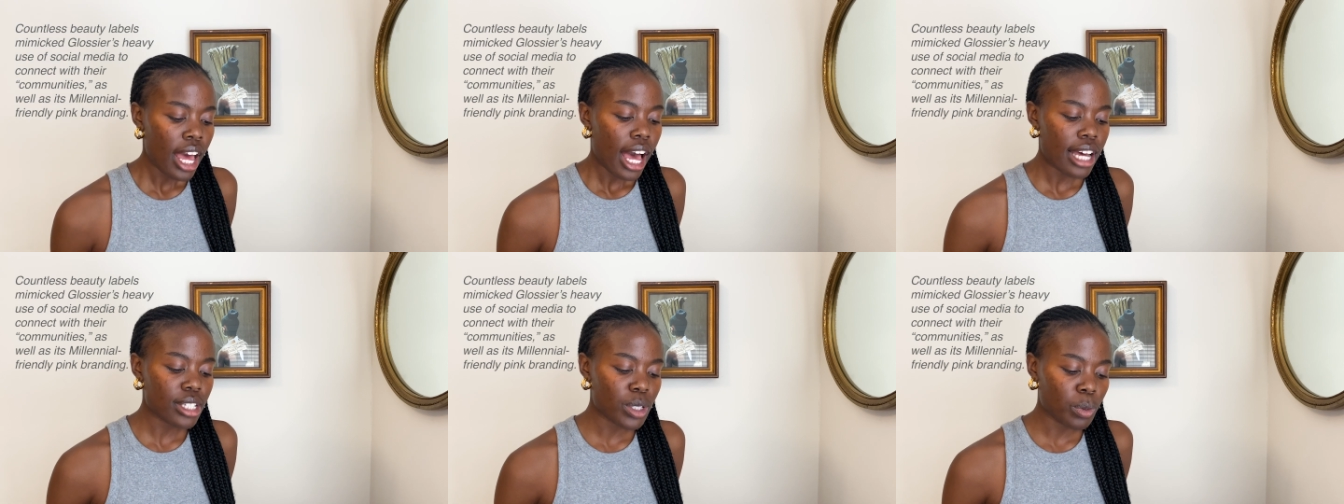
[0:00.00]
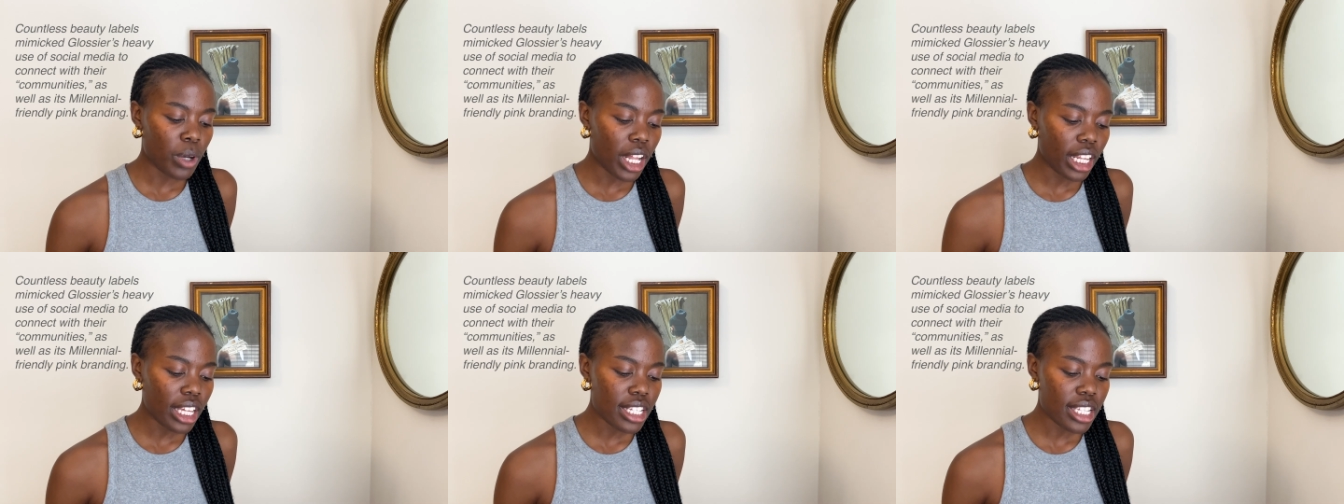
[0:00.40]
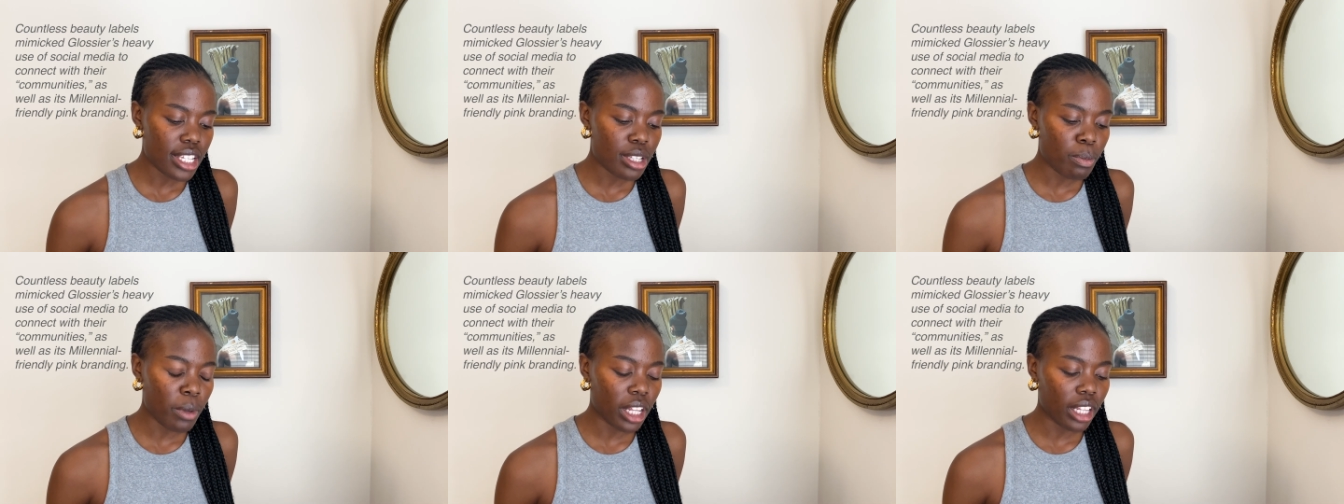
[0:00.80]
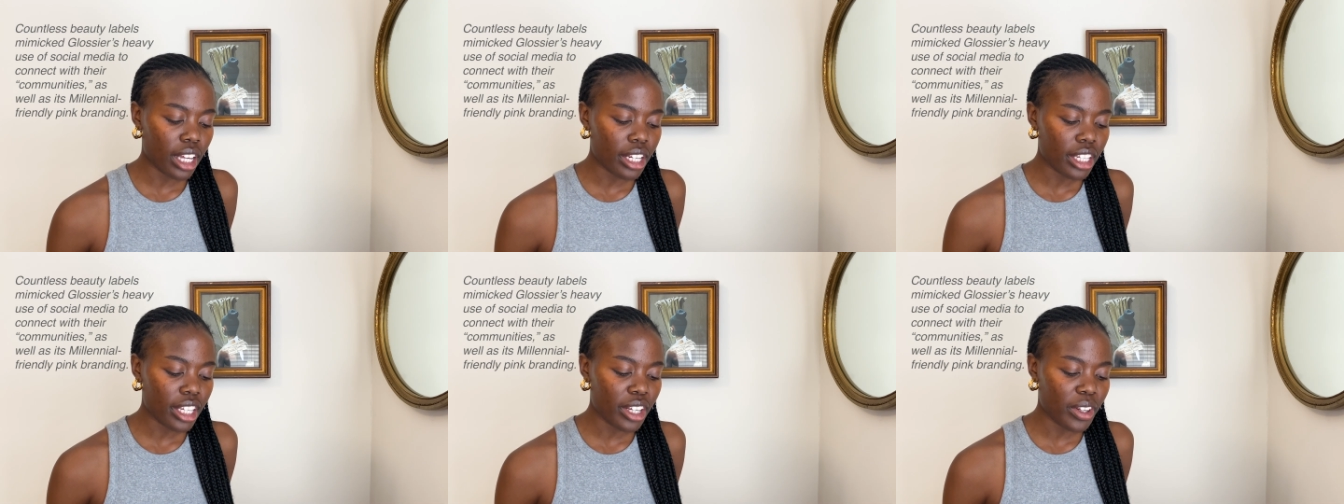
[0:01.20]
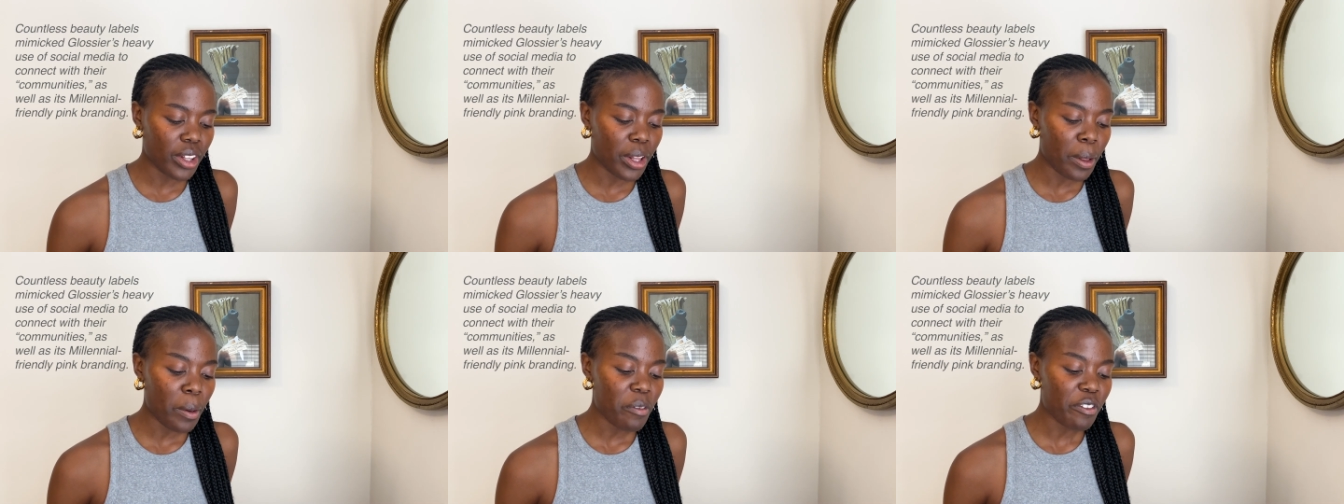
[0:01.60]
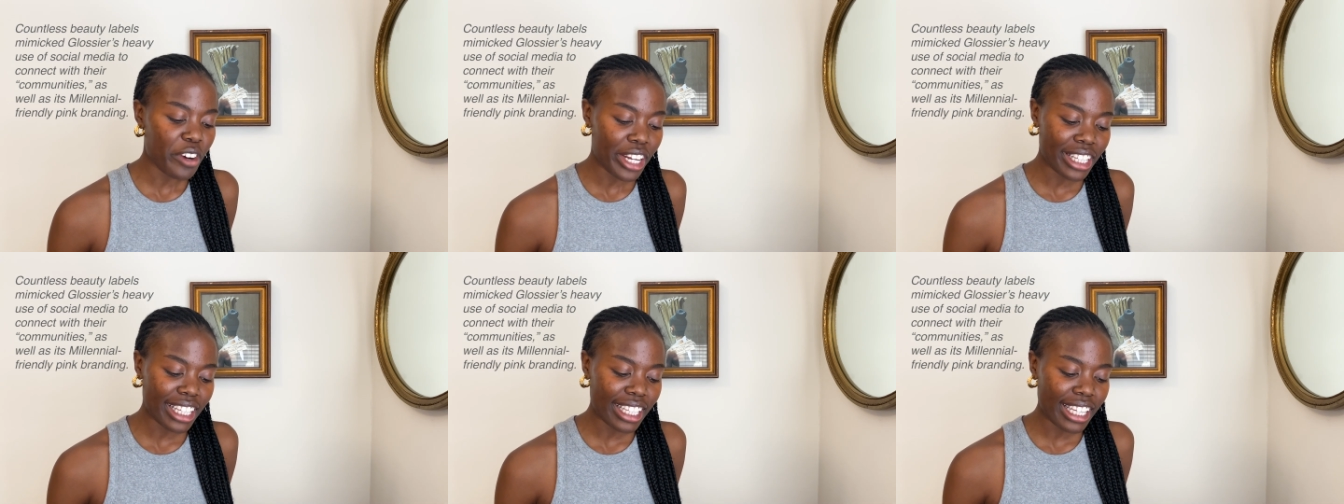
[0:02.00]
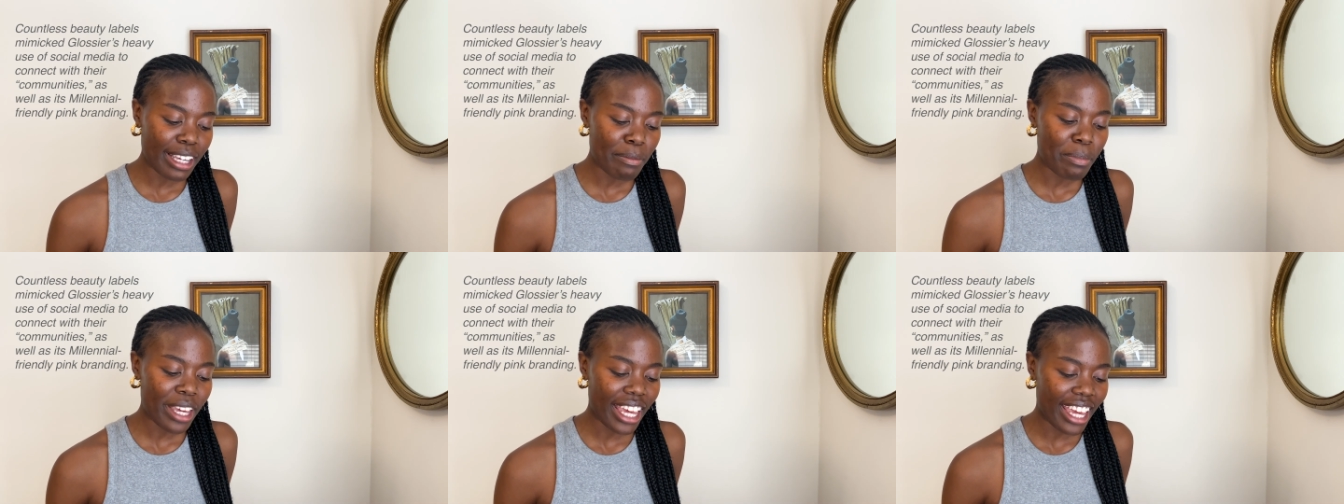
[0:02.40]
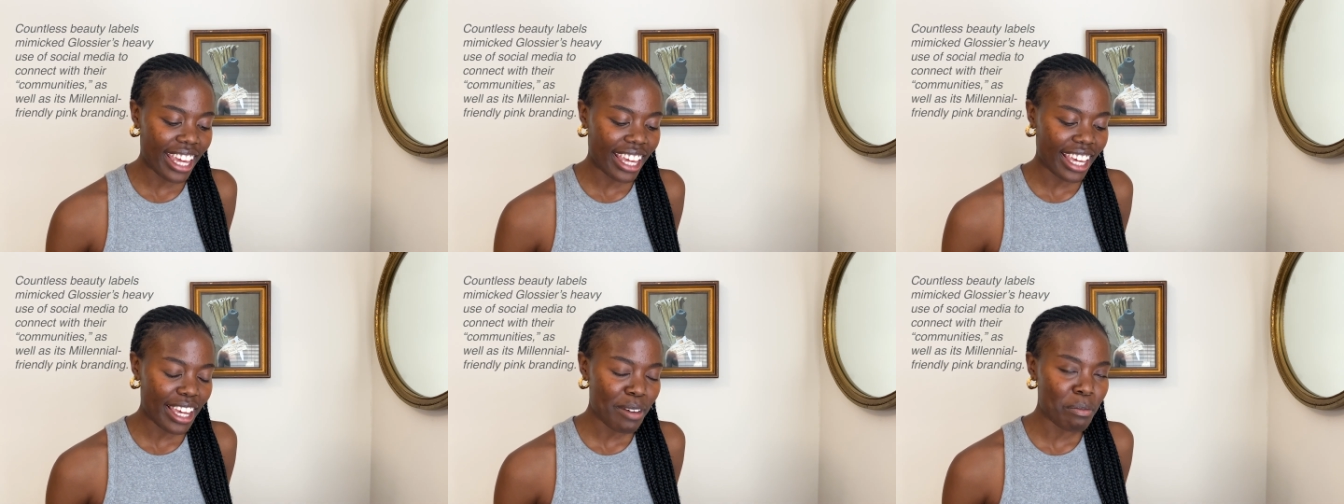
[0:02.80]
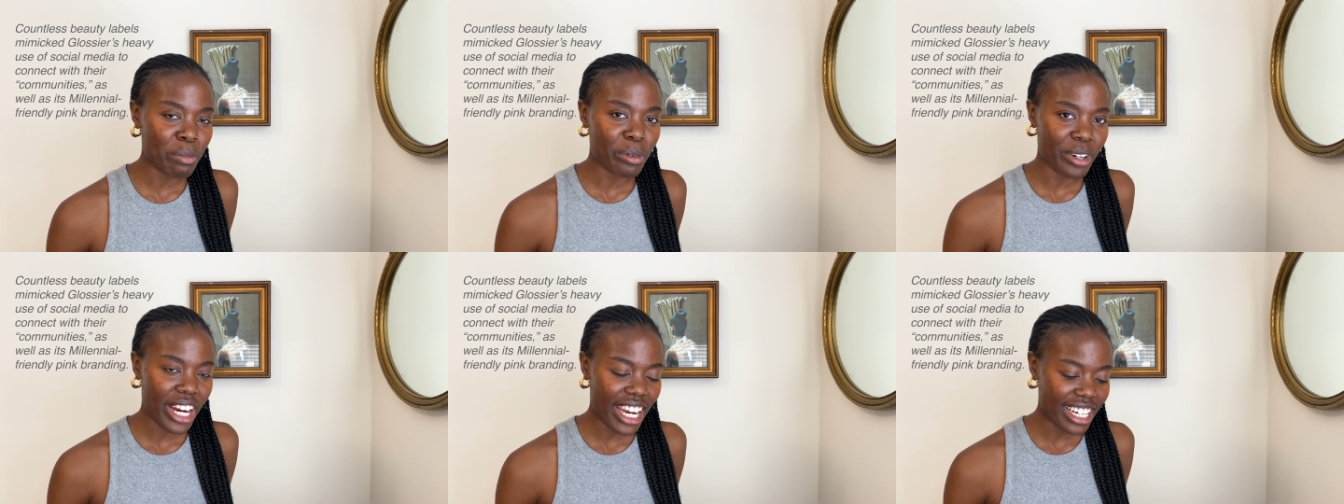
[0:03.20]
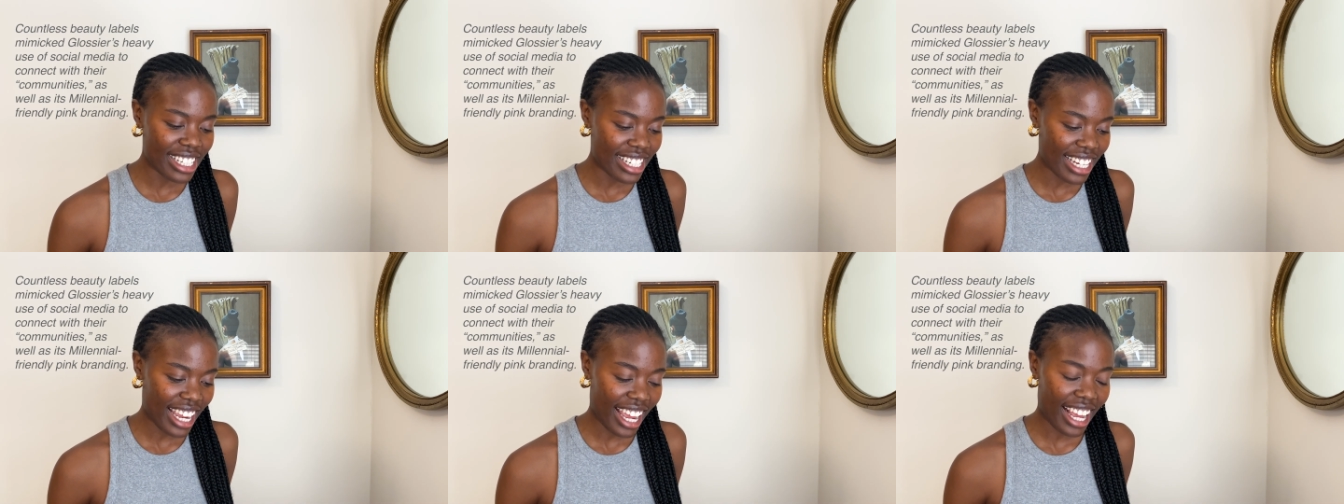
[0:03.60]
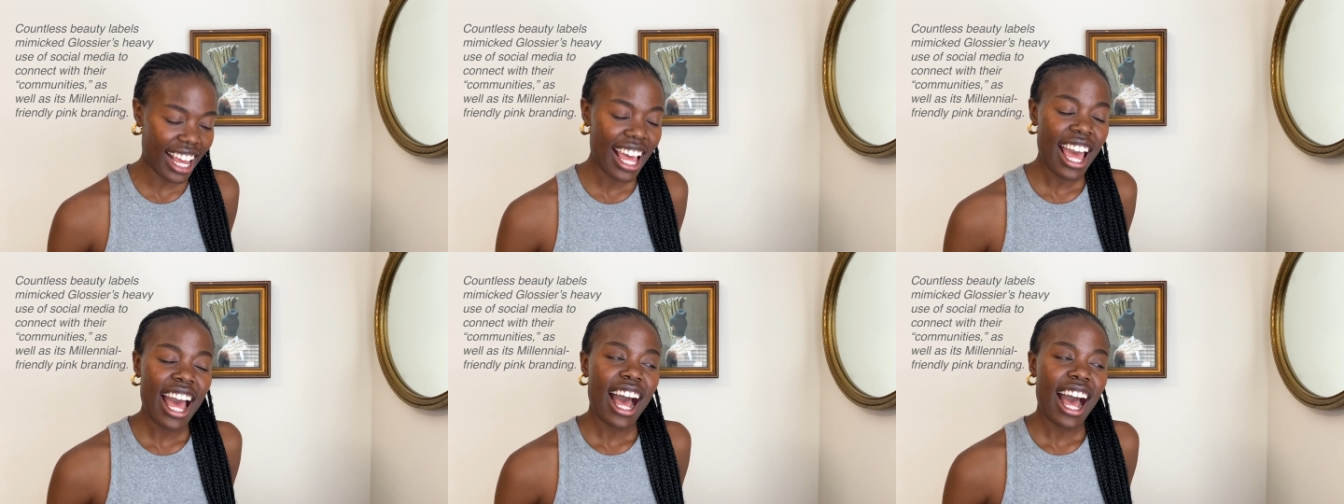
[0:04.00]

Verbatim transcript: as well as its millennial-friendly pink branding.